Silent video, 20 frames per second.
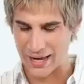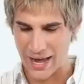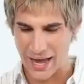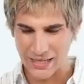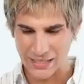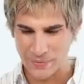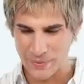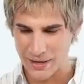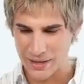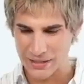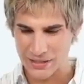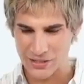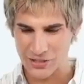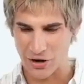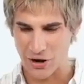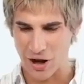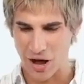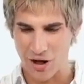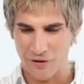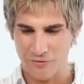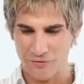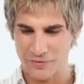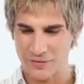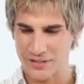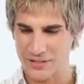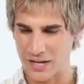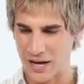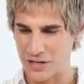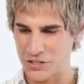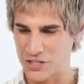guess we can start
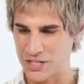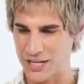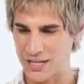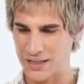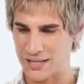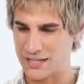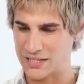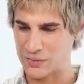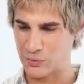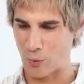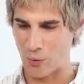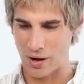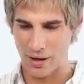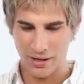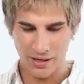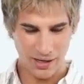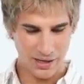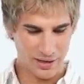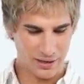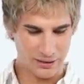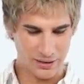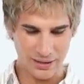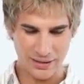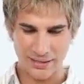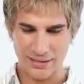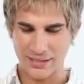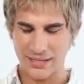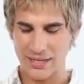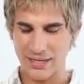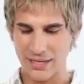off touching this one.
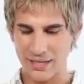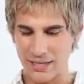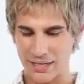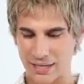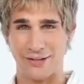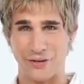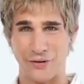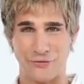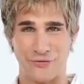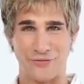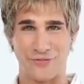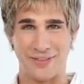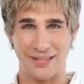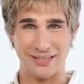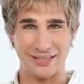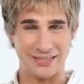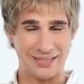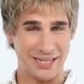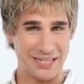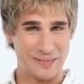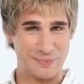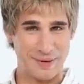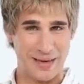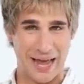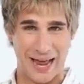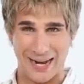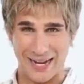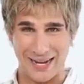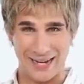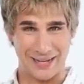Let's see if this gives me
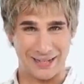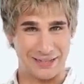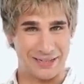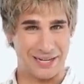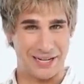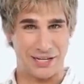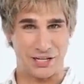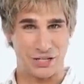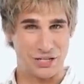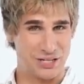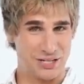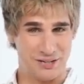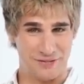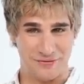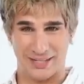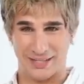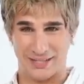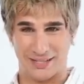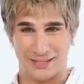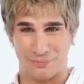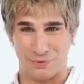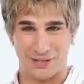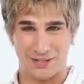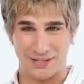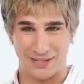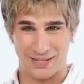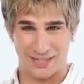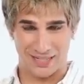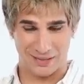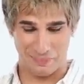any inclination if this
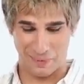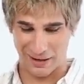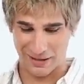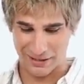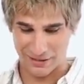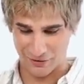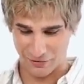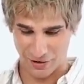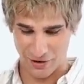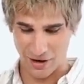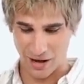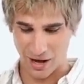one's expensive or